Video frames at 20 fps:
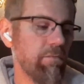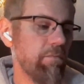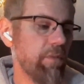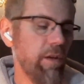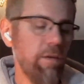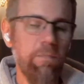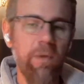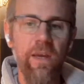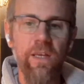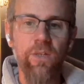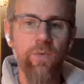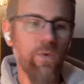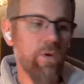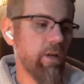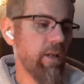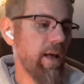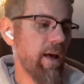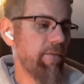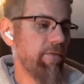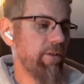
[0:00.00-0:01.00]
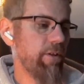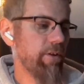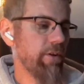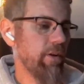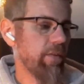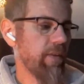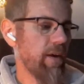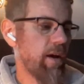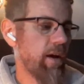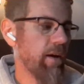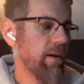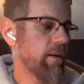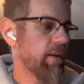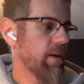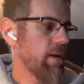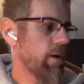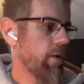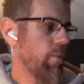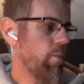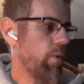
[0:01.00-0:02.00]
you may as well have a look at that.
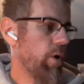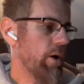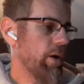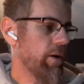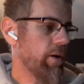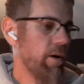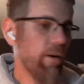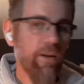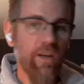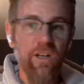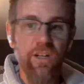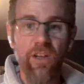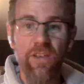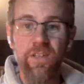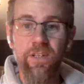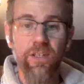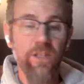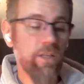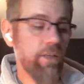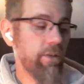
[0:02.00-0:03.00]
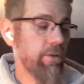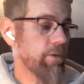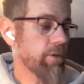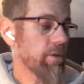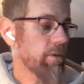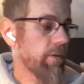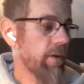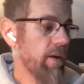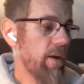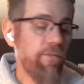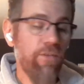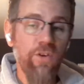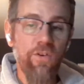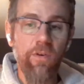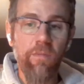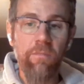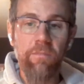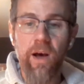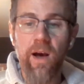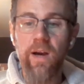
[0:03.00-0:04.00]
Why not? You've got nothing to lose. If you're
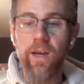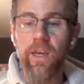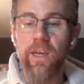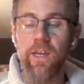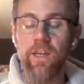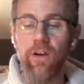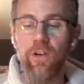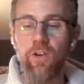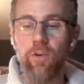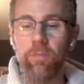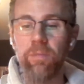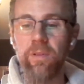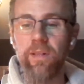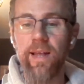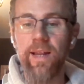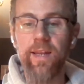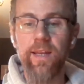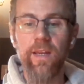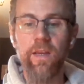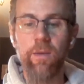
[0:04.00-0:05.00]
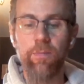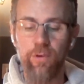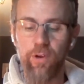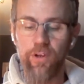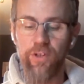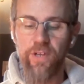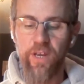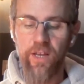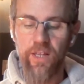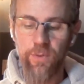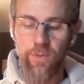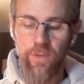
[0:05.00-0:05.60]
embarking on or planning a project